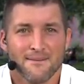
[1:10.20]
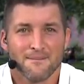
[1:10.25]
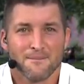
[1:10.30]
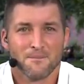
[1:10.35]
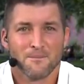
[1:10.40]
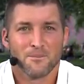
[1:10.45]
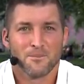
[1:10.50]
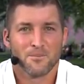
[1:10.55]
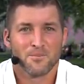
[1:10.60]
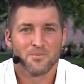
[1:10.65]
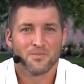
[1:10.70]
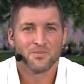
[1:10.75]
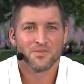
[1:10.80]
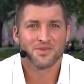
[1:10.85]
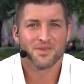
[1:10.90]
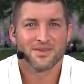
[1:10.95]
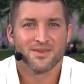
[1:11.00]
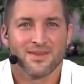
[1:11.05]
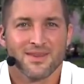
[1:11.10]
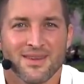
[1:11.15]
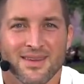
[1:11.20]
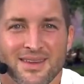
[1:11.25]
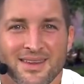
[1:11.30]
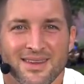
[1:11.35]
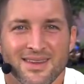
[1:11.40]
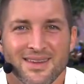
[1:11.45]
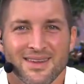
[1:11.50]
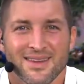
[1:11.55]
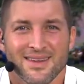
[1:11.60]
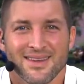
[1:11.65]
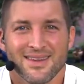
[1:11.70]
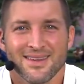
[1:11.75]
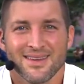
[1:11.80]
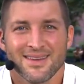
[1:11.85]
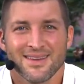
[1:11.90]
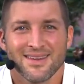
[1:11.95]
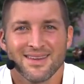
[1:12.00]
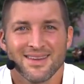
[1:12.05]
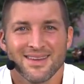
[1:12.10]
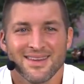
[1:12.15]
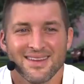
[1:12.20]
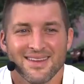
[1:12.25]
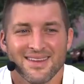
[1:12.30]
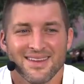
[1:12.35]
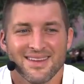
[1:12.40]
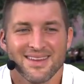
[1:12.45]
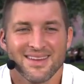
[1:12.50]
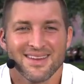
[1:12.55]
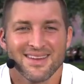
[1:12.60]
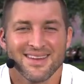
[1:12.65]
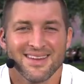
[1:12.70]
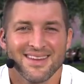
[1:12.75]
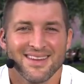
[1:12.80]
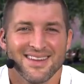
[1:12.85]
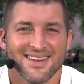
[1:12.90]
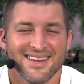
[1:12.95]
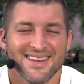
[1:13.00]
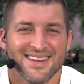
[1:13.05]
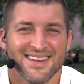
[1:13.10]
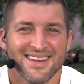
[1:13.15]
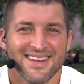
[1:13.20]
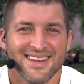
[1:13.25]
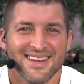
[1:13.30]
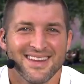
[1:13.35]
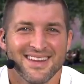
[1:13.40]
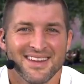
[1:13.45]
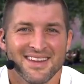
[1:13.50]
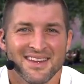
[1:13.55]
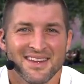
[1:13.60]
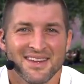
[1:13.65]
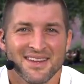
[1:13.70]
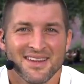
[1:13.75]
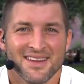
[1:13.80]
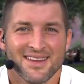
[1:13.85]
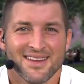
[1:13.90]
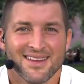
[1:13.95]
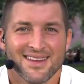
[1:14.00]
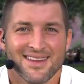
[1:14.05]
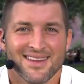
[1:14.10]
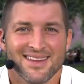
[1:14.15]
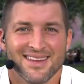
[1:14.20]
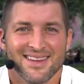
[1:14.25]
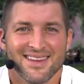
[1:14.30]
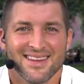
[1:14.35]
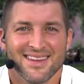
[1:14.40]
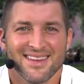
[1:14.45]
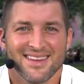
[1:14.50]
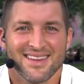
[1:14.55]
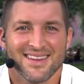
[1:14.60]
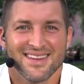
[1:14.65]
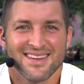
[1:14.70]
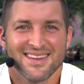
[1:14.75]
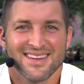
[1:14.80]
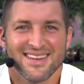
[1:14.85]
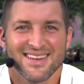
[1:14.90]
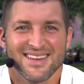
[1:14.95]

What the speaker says: This person isn't speaking.